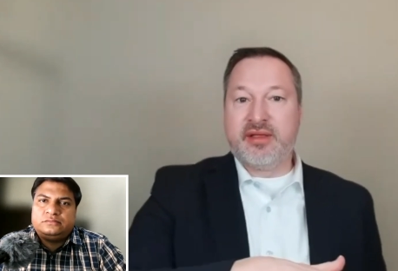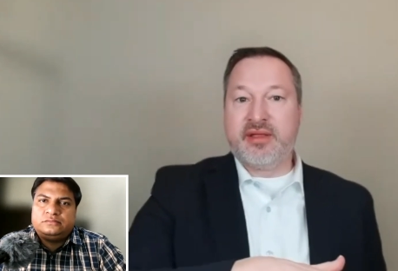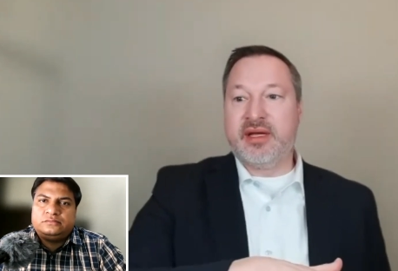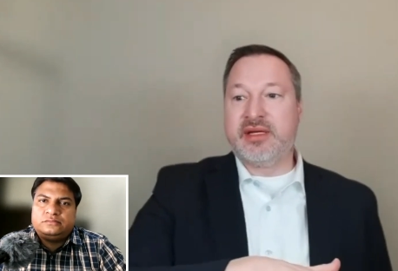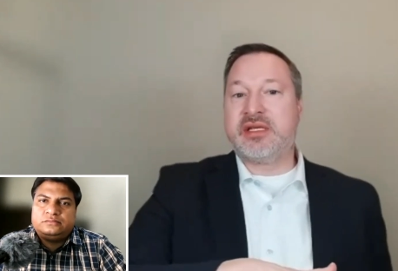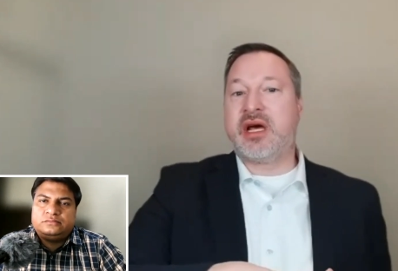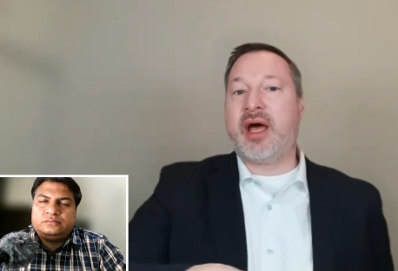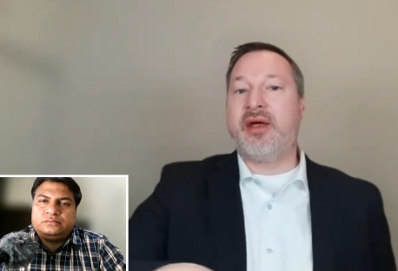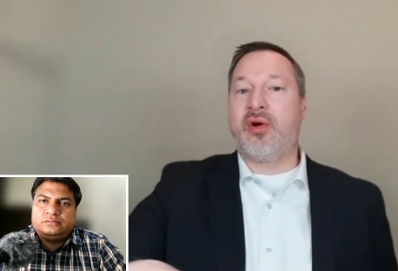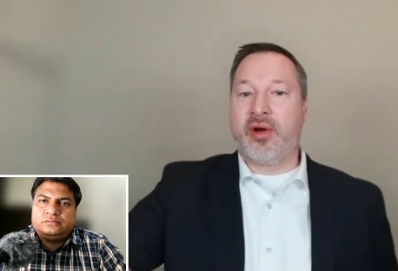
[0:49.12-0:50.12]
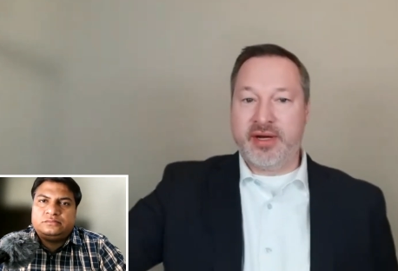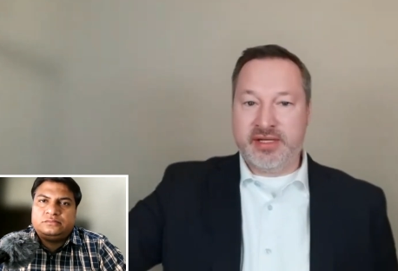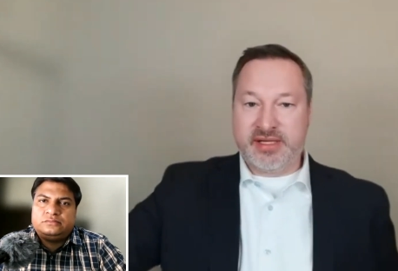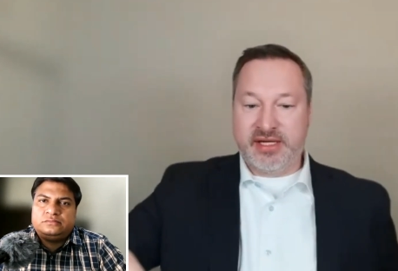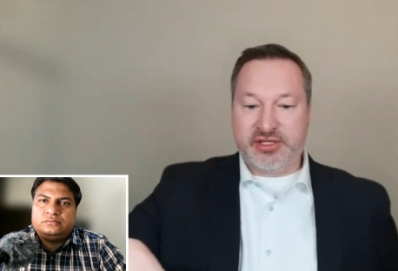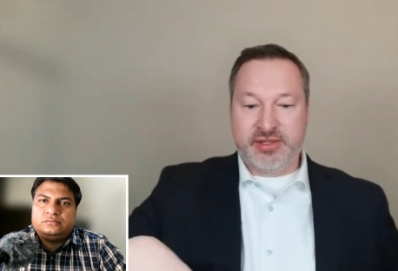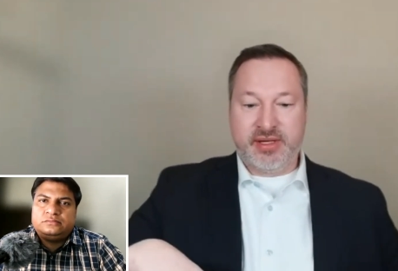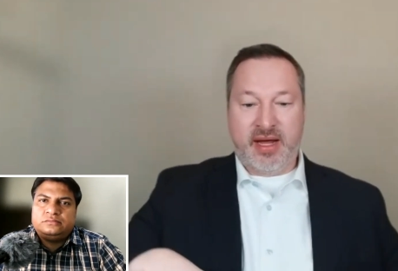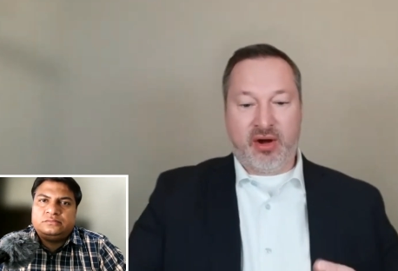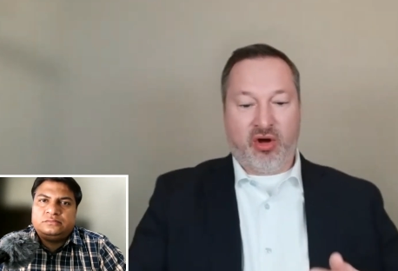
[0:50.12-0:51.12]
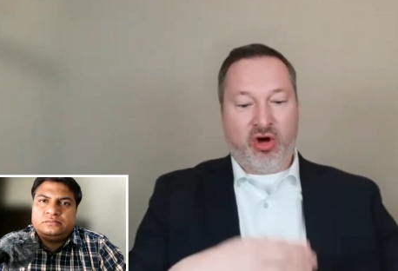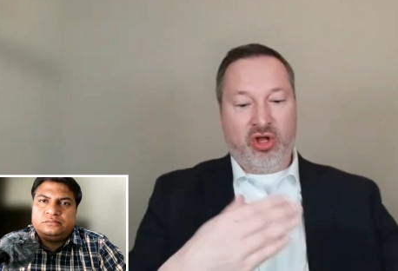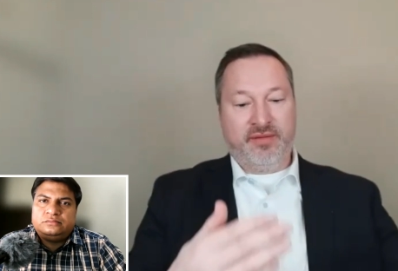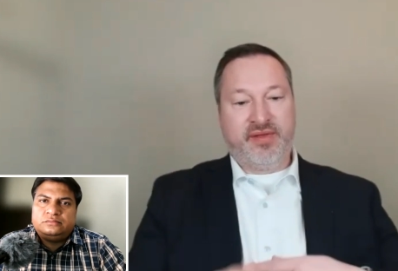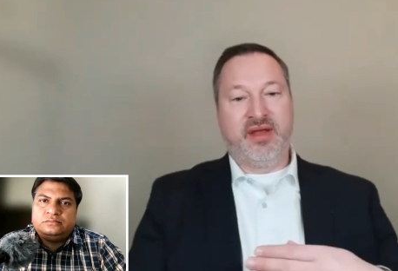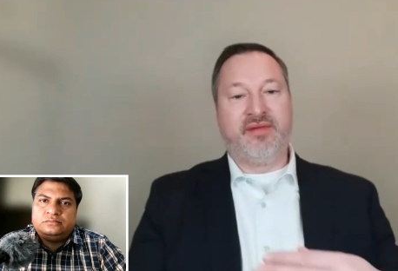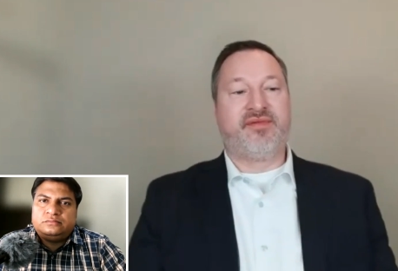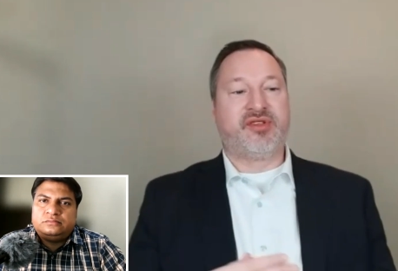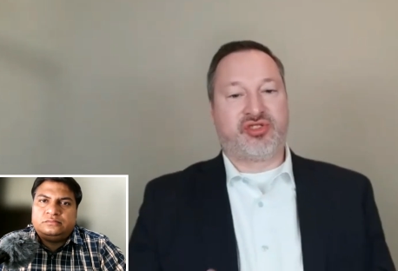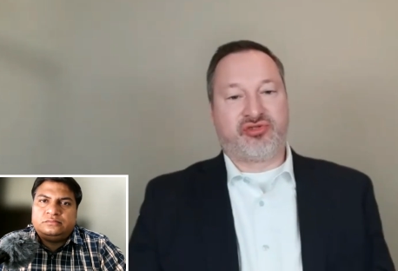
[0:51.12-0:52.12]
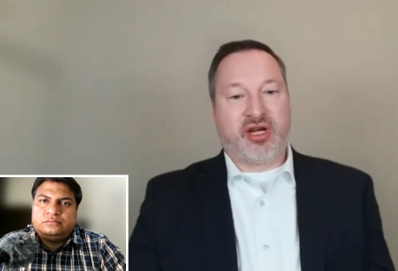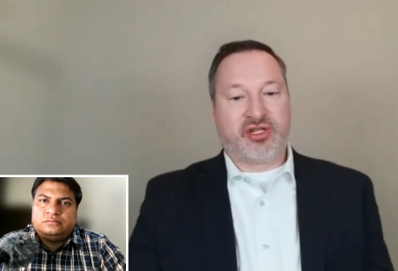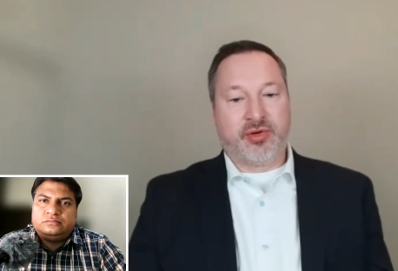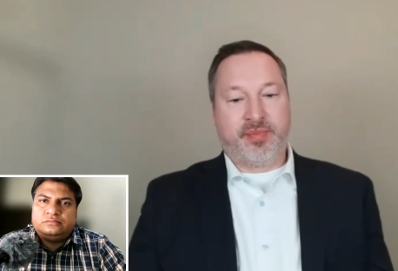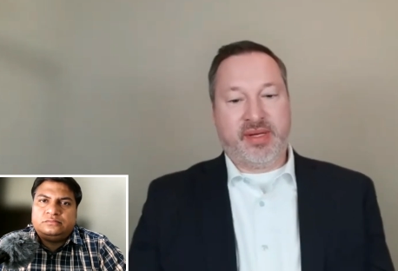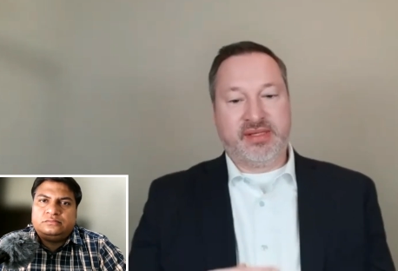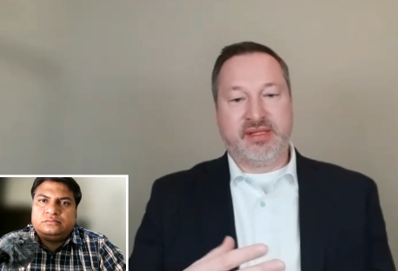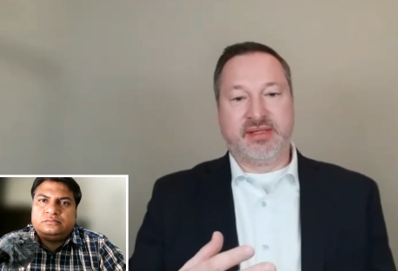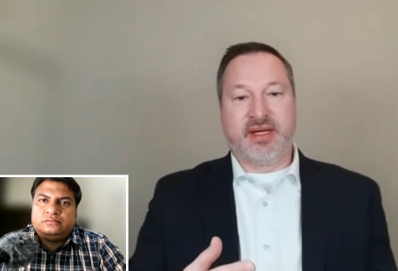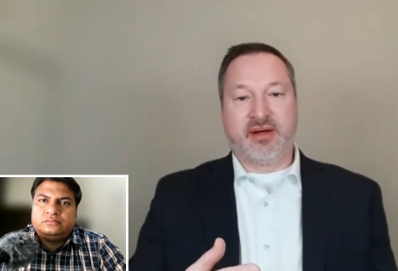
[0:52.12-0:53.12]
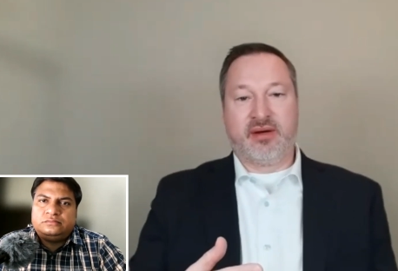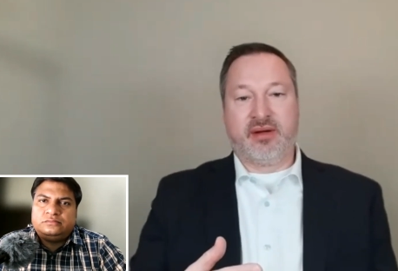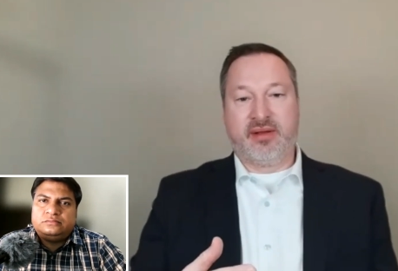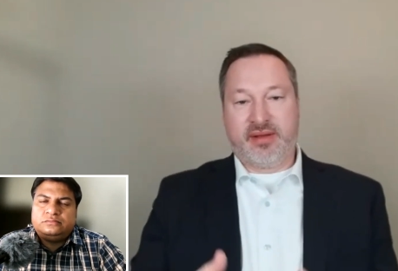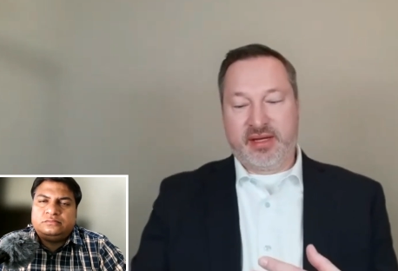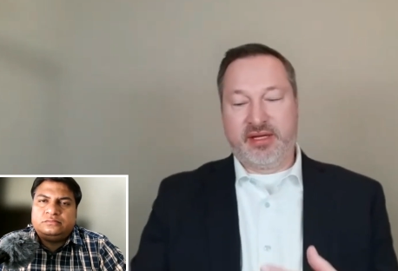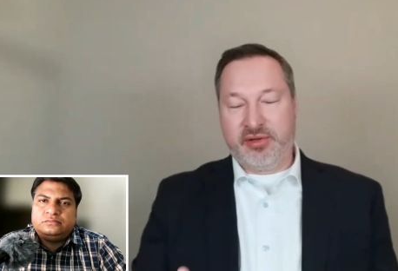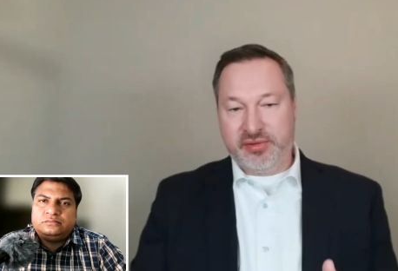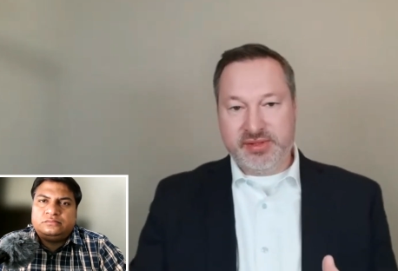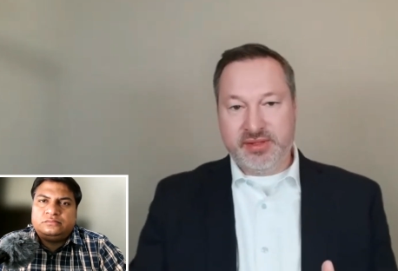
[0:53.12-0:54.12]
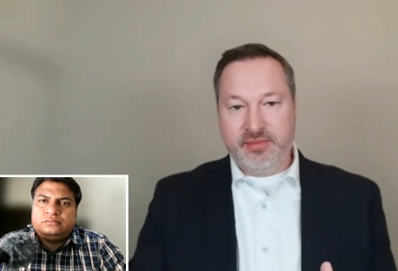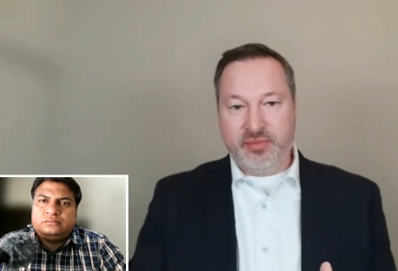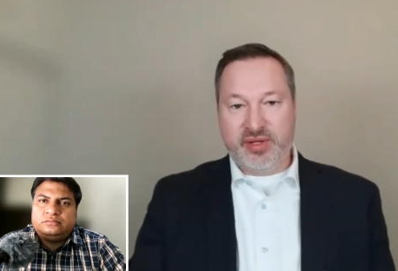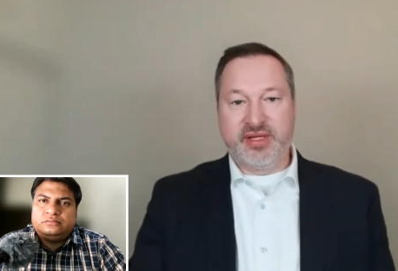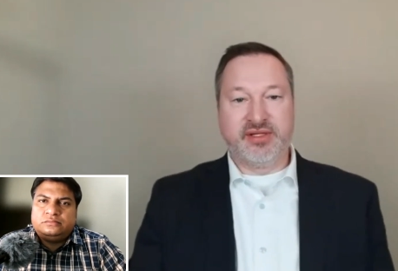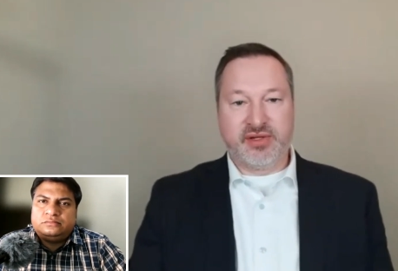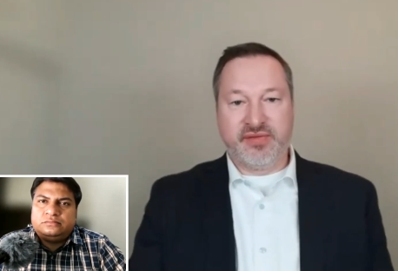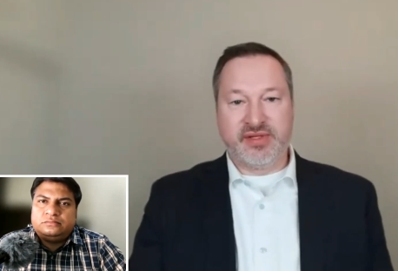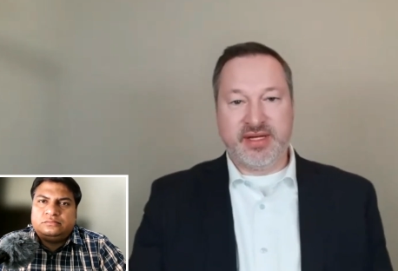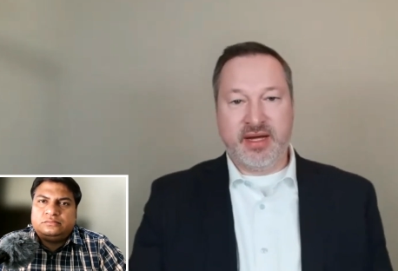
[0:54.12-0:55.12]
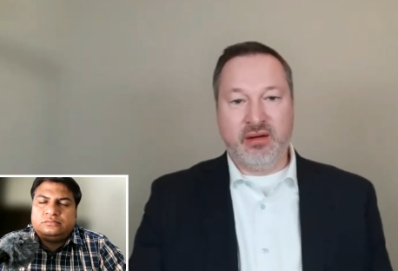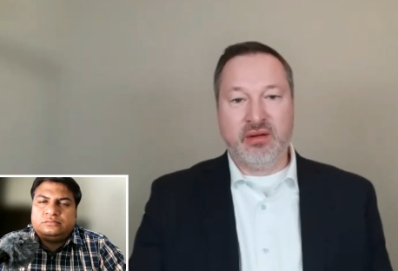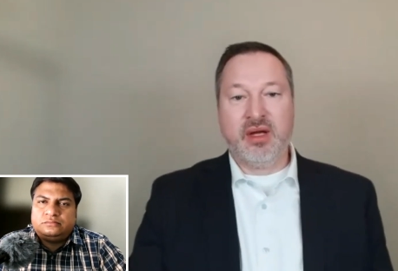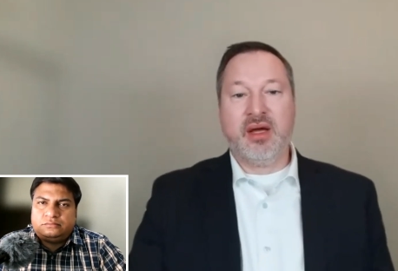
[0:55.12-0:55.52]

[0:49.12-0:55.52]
Speaker 1: the entire organization and all of the infrastructure pieces that are that use them within ServiceNow